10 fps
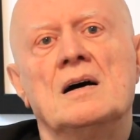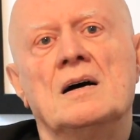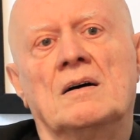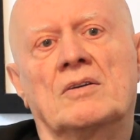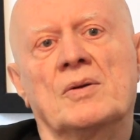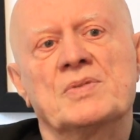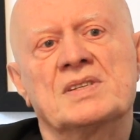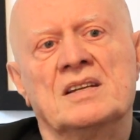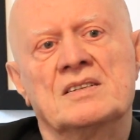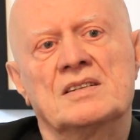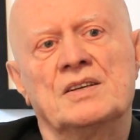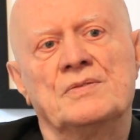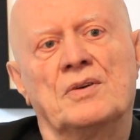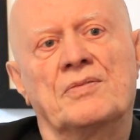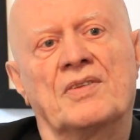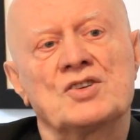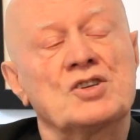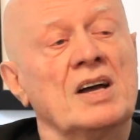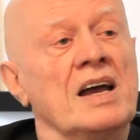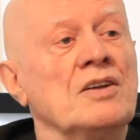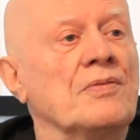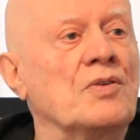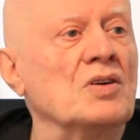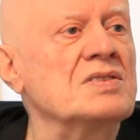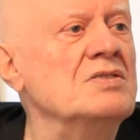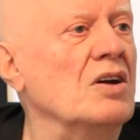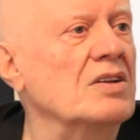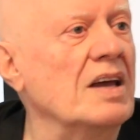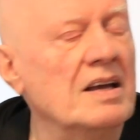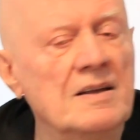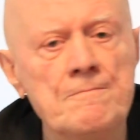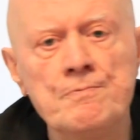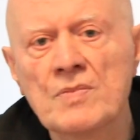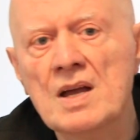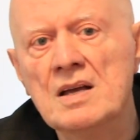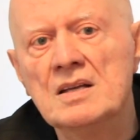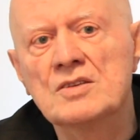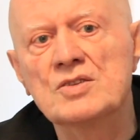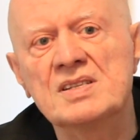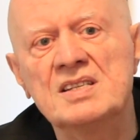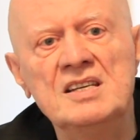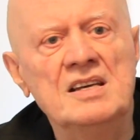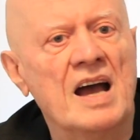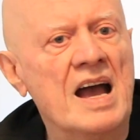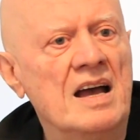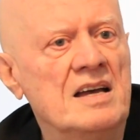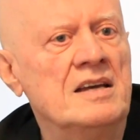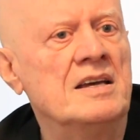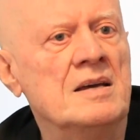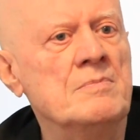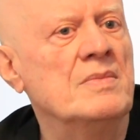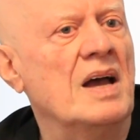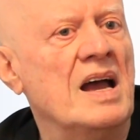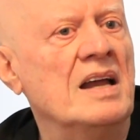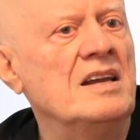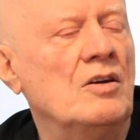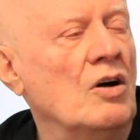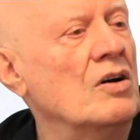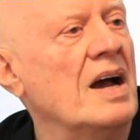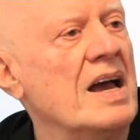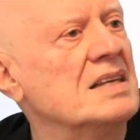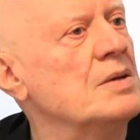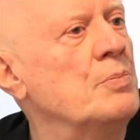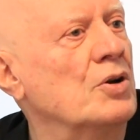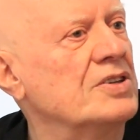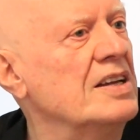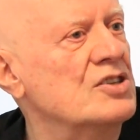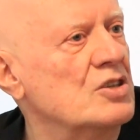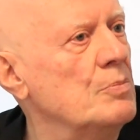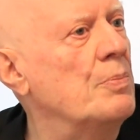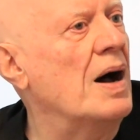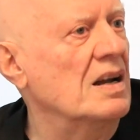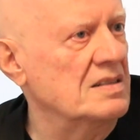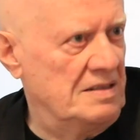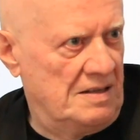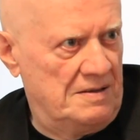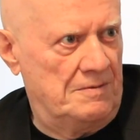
representative of Russia, and of course not to see him any longer as a potential partner